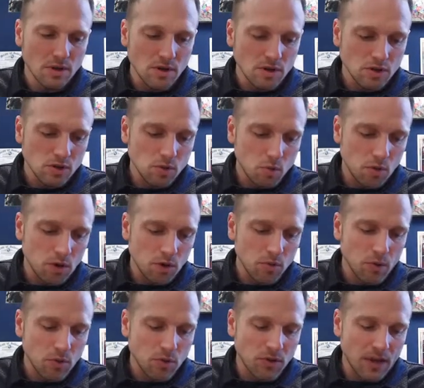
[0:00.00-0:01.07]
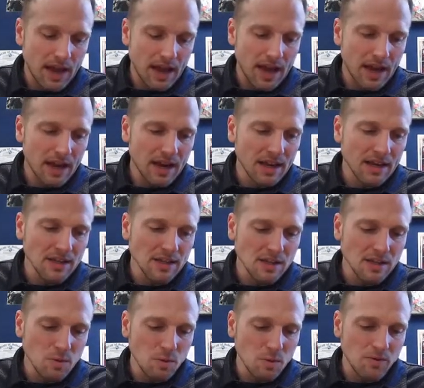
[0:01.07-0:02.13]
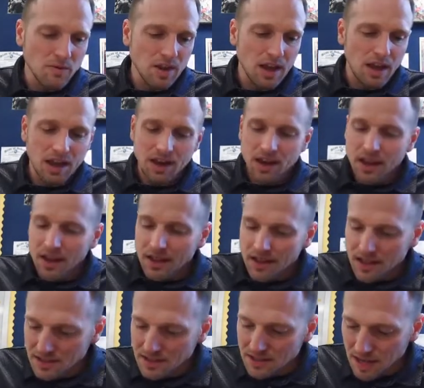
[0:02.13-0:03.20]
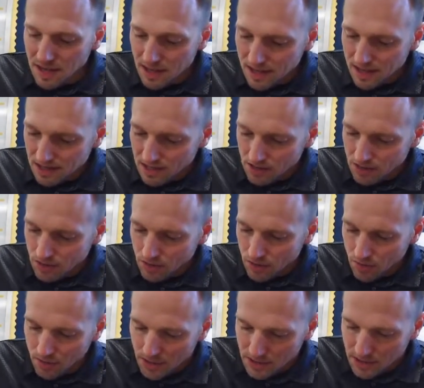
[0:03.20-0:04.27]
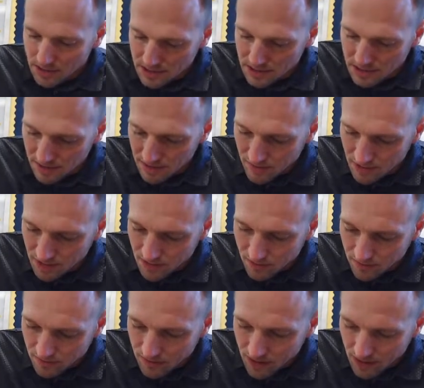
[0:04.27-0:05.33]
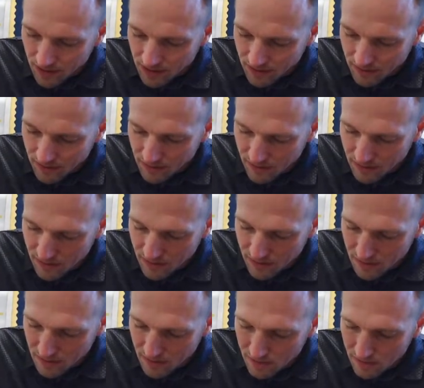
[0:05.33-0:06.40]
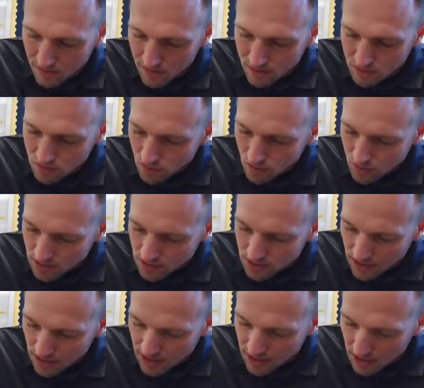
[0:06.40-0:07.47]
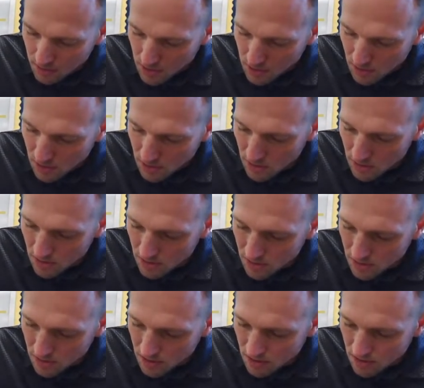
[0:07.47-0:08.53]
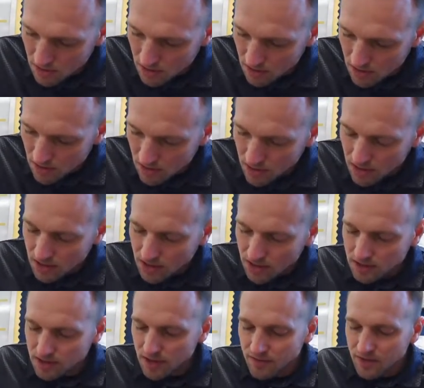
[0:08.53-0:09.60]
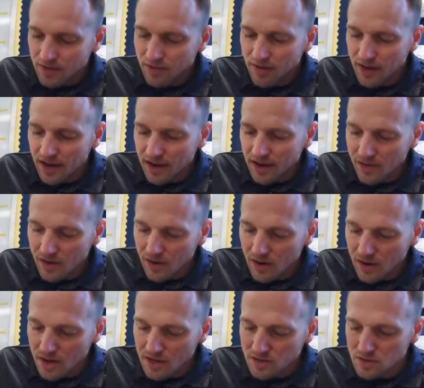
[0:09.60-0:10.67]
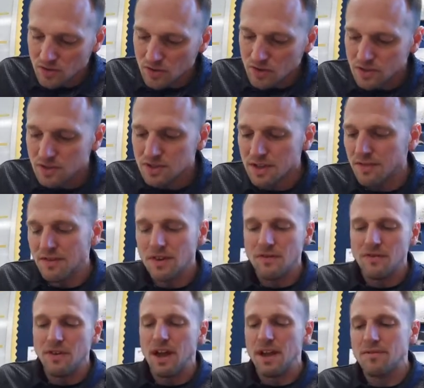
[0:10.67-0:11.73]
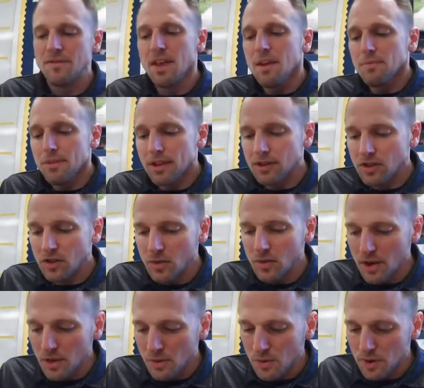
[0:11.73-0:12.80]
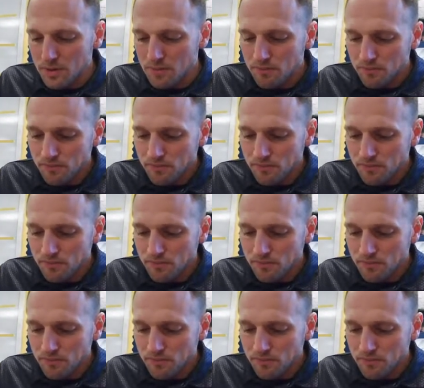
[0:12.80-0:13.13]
square root that, and let's see what we've got. This side is going to be 75. So this side up here is 75. Our answer is 75. Let's do another one.